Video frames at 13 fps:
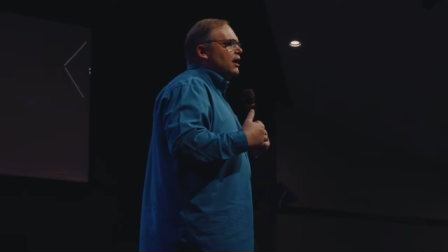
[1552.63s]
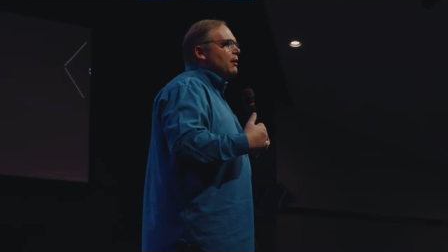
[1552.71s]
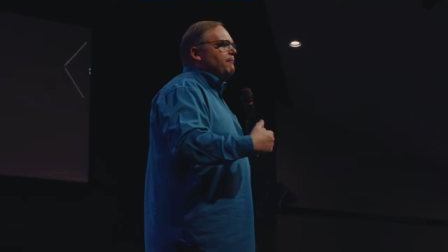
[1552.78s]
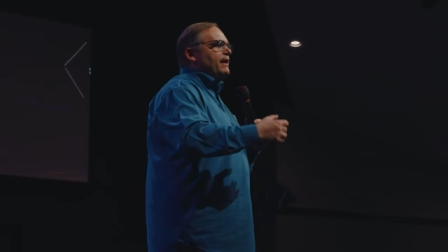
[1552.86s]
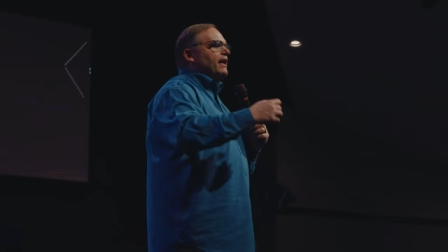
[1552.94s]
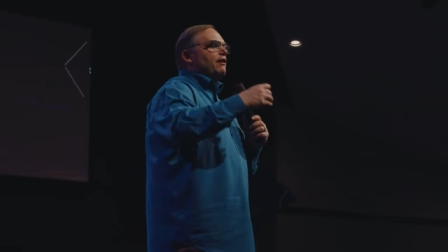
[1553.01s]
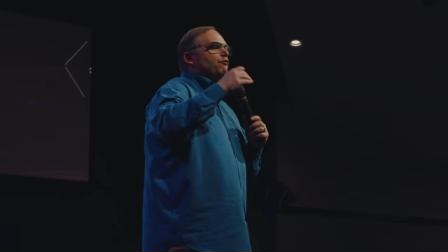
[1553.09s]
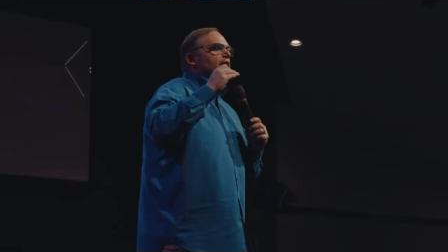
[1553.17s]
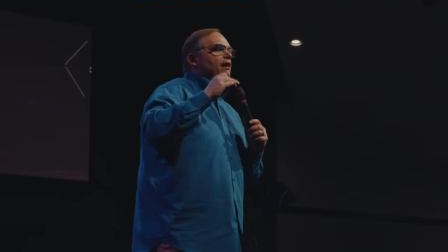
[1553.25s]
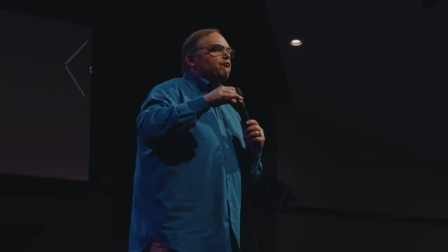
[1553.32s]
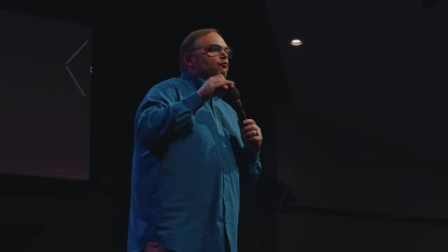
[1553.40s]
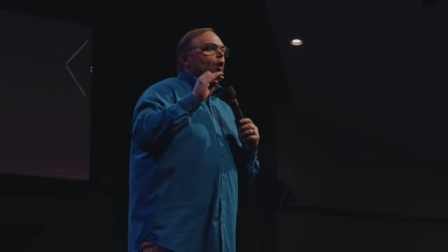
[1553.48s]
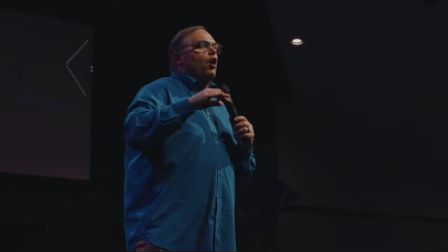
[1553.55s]
Meaning, if we
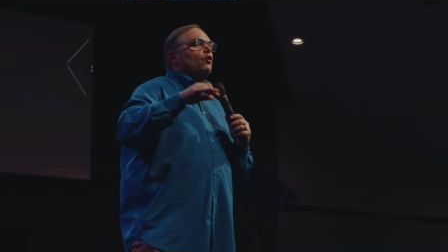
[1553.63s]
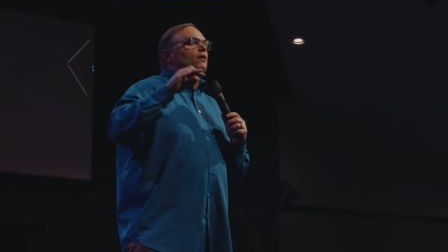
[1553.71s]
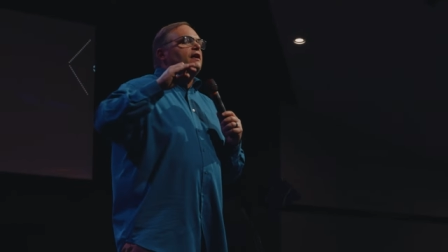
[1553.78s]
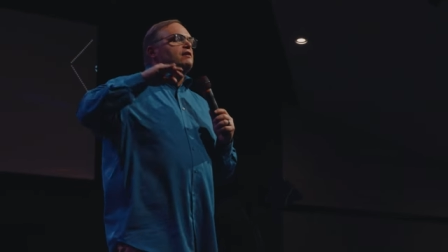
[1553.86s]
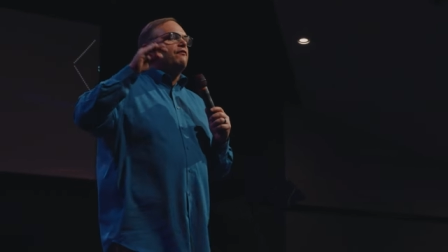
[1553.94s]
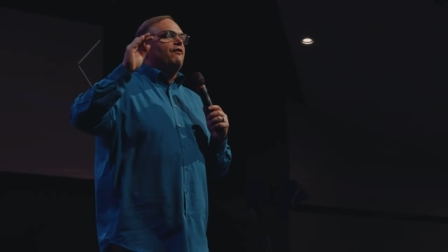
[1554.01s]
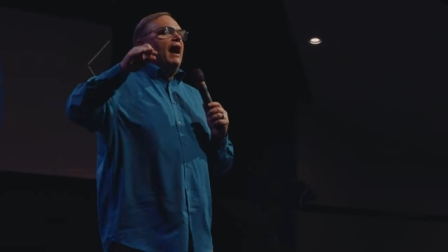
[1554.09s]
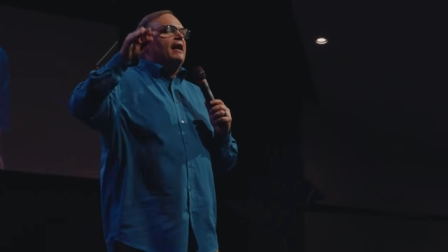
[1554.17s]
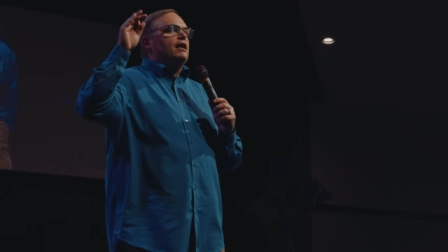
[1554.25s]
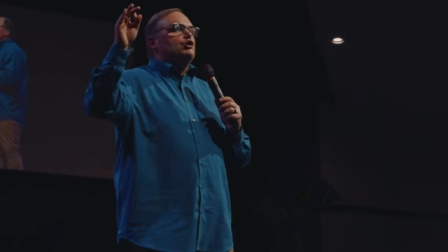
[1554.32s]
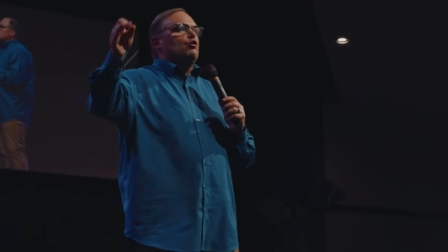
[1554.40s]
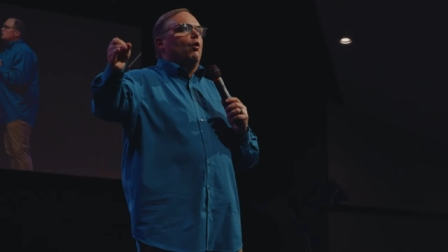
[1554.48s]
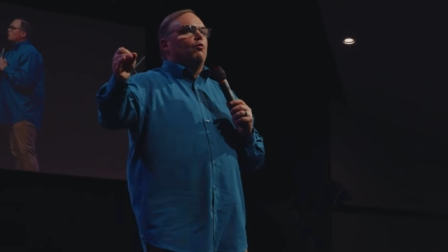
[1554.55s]
have wrongly
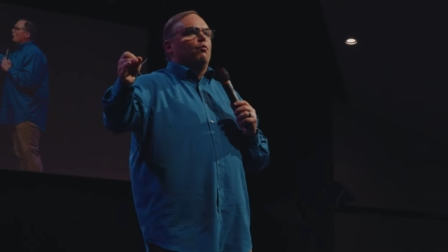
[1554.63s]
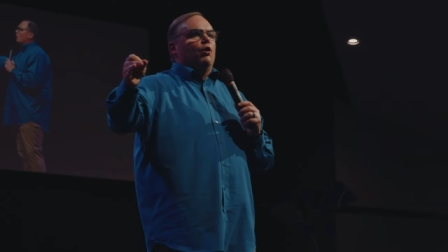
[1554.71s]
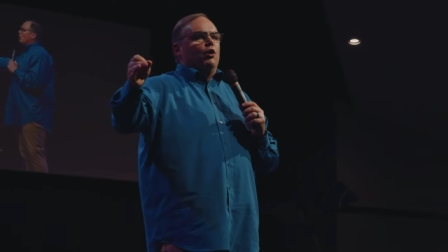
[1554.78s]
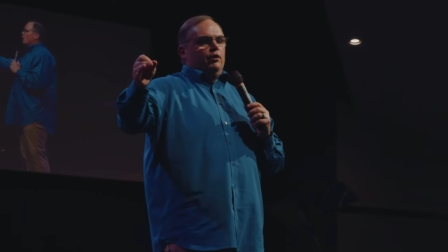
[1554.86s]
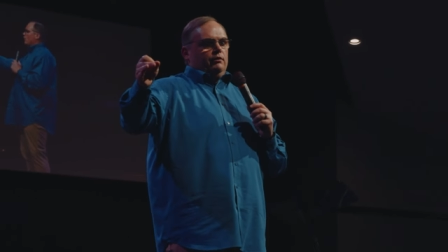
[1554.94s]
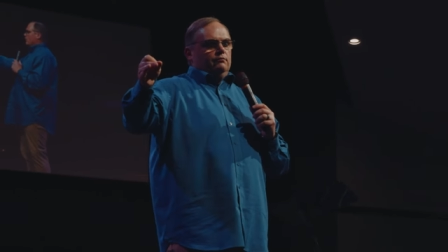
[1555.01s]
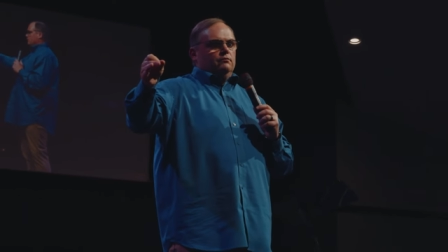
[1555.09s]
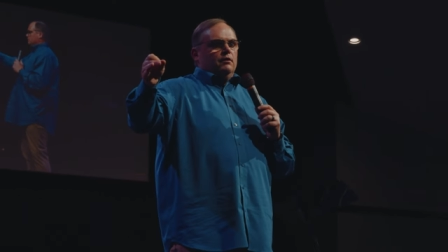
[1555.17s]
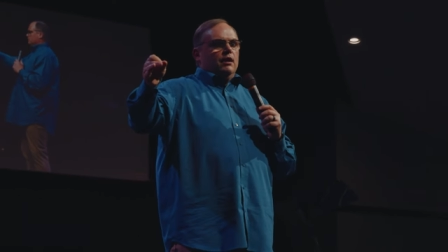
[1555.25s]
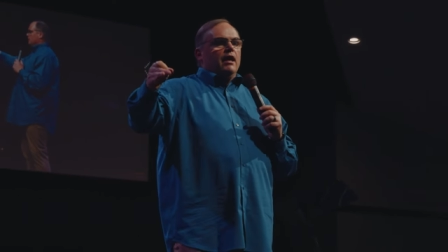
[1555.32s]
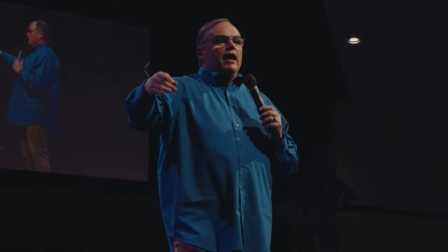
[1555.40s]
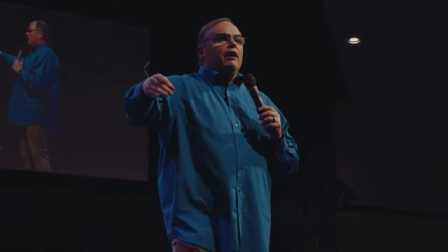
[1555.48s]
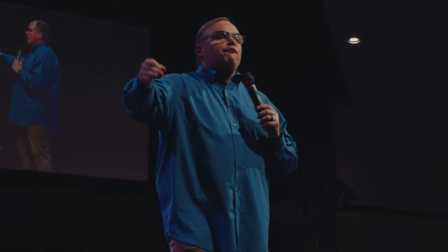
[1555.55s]
divided your word,
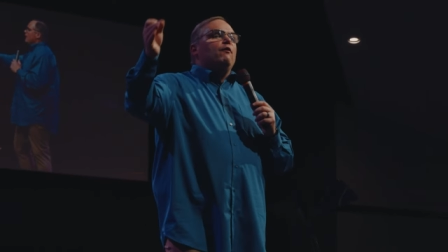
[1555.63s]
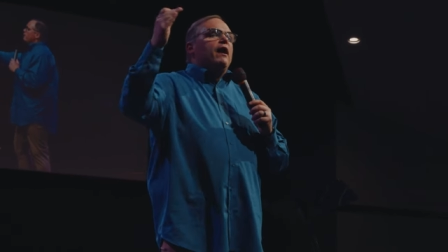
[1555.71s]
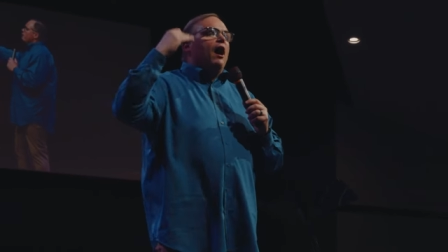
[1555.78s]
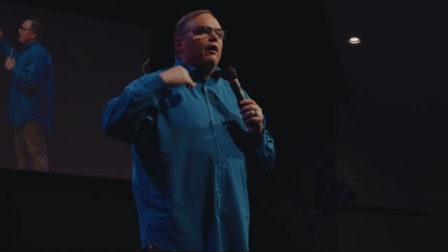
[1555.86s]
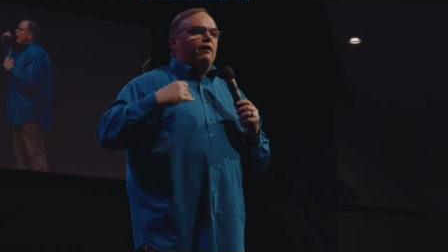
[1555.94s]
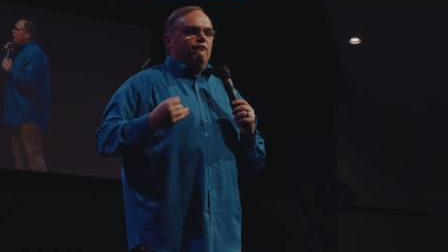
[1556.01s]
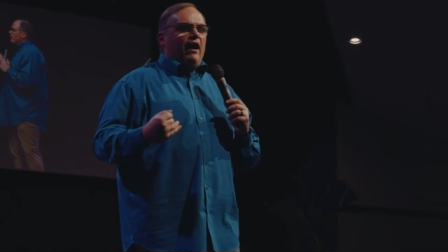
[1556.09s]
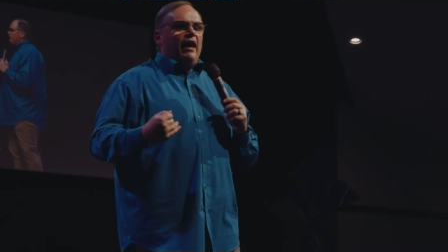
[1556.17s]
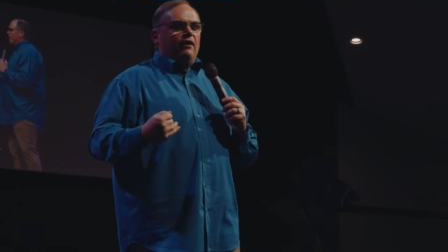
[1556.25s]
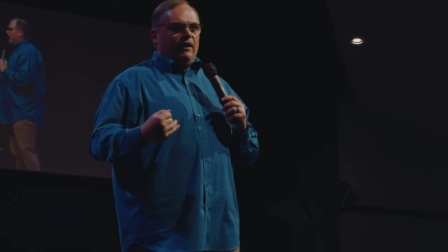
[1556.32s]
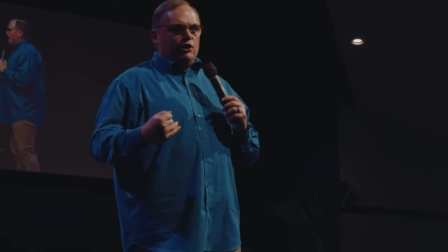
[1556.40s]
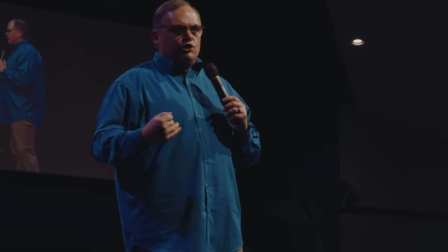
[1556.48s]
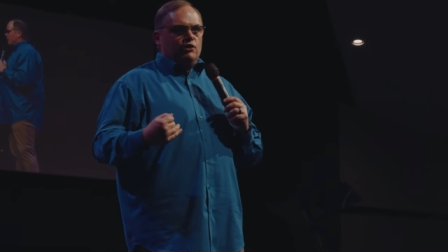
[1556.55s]
if we are in
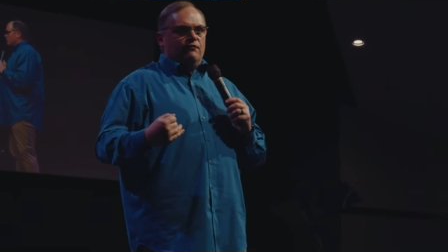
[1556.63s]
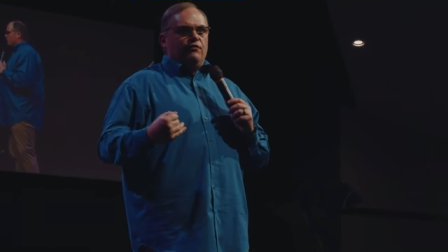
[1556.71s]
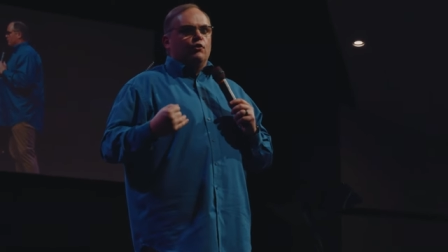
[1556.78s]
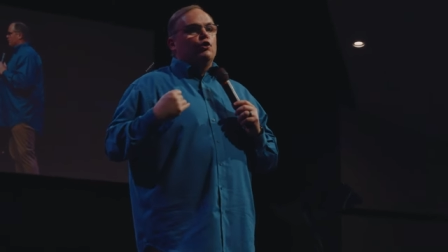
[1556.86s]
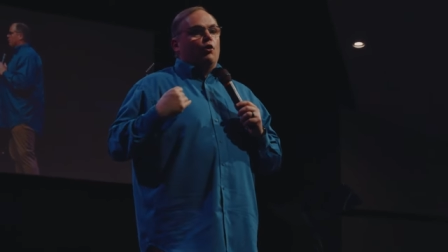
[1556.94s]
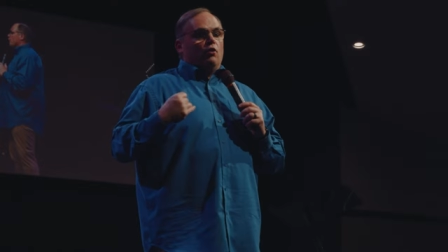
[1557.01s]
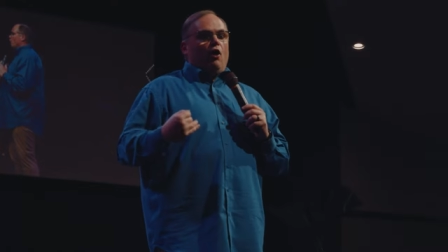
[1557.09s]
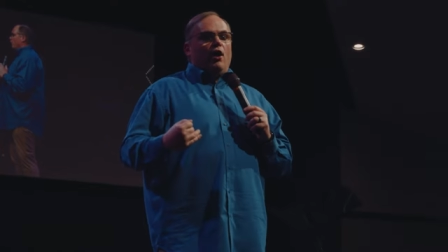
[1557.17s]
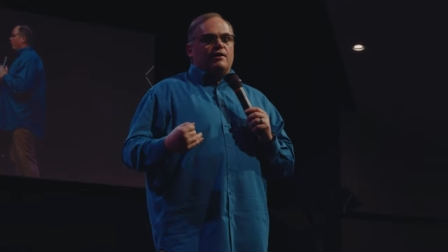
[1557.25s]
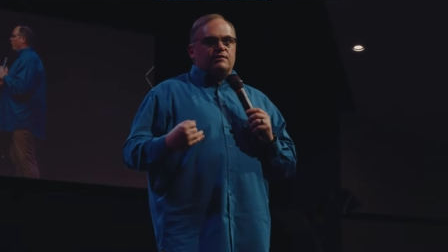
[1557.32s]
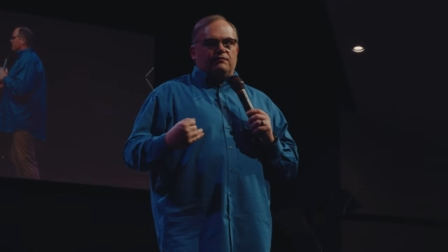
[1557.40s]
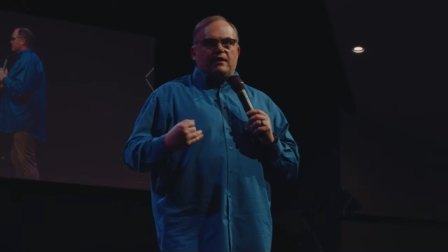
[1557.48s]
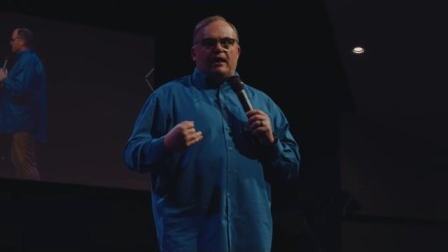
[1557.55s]
violation of the, your
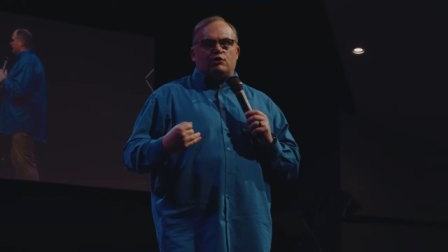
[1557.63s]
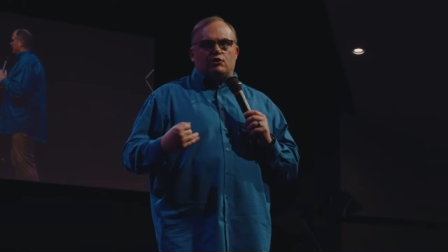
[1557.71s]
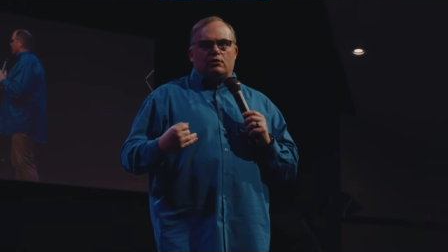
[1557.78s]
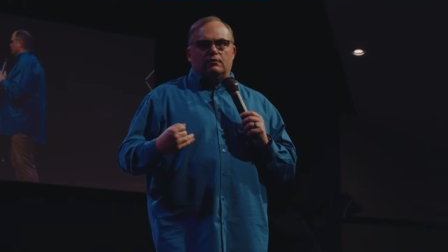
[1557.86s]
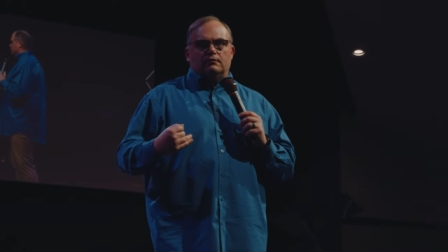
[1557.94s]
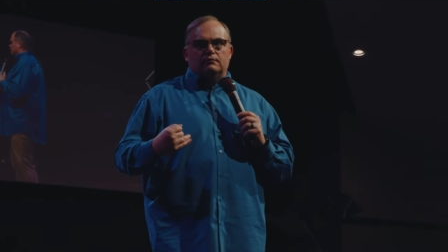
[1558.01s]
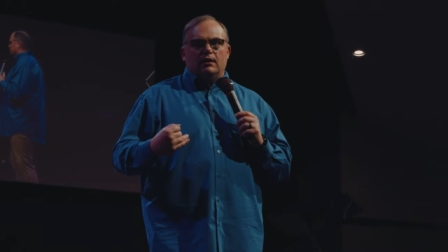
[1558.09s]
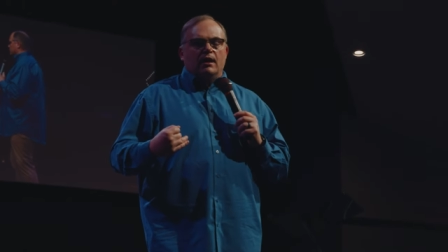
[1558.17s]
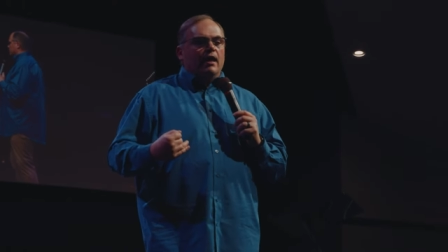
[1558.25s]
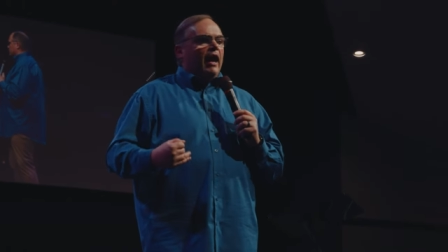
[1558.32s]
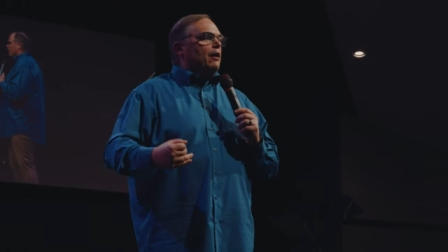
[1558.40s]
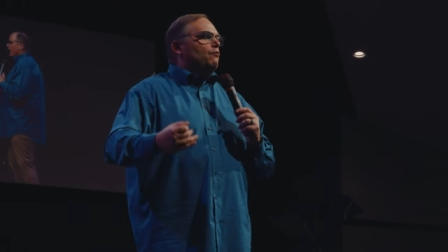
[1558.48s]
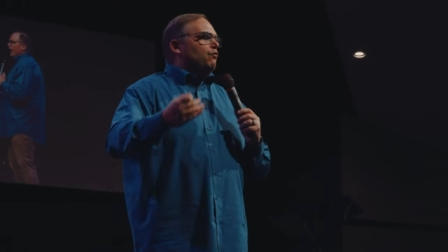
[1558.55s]
laws of nature,
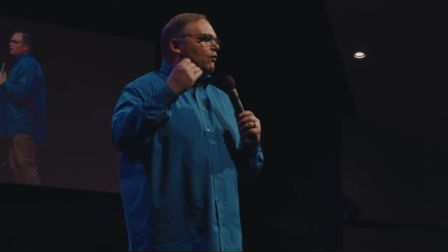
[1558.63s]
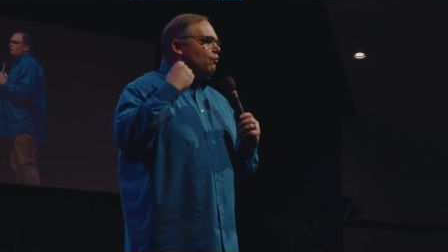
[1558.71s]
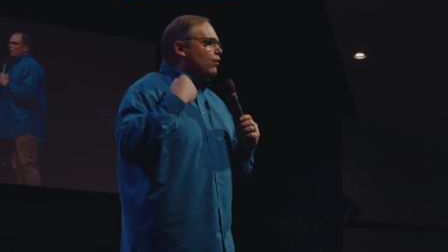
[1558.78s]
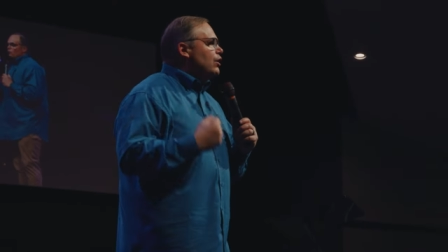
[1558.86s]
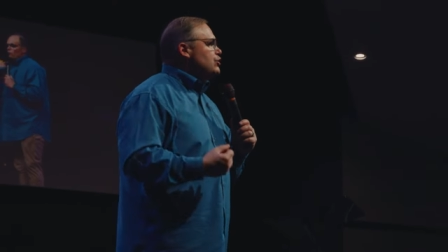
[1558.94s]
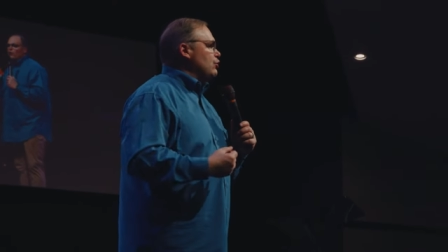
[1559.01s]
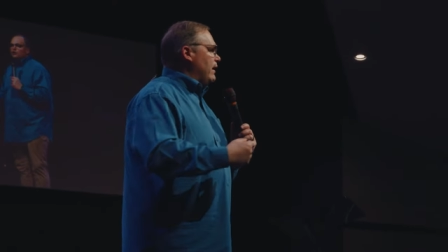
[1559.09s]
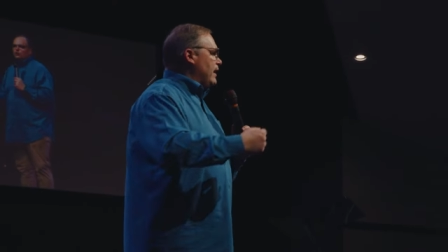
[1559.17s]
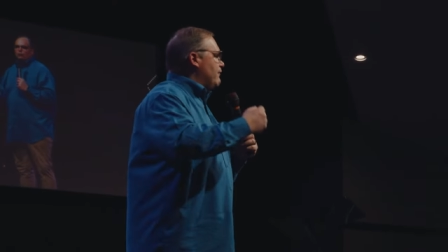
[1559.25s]
and what we're doing,